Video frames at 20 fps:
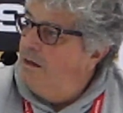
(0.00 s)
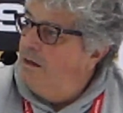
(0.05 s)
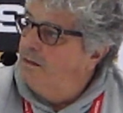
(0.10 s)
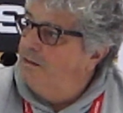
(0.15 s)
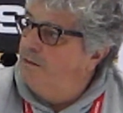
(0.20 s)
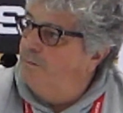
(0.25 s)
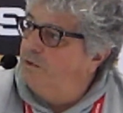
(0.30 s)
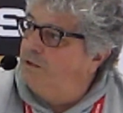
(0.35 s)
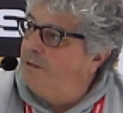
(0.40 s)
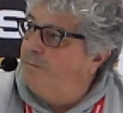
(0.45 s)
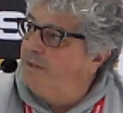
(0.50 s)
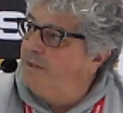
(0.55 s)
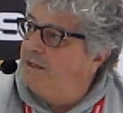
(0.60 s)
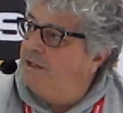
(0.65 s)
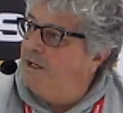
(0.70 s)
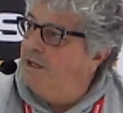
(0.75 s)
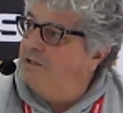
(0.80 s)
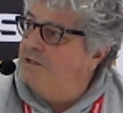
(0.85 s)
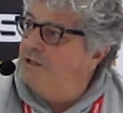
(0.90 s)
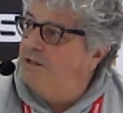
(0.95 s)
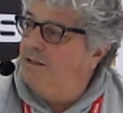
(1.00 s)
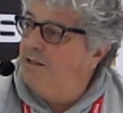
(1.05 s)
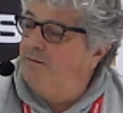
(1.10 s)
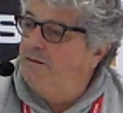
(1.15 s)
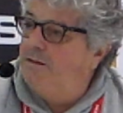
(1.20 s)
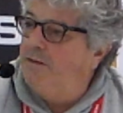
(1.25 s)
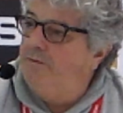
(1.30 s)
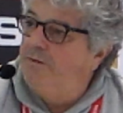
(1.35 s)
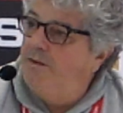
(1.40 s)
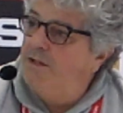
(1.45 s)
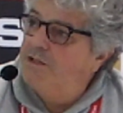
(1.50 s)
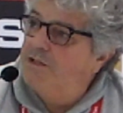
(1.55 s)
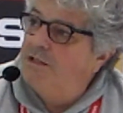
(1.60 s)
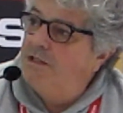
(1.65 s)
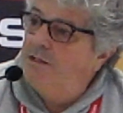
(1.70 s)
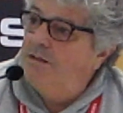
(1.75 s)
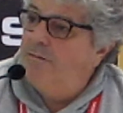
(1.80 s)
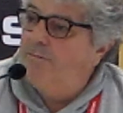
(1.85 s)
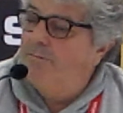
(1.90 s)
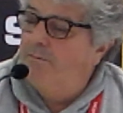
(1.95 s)
The multiplication and
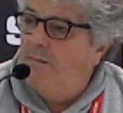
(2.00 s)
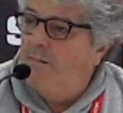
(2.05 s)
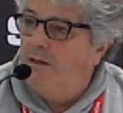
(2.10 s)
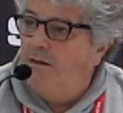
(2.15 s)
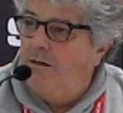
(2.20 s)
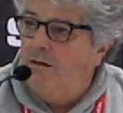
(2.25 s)
division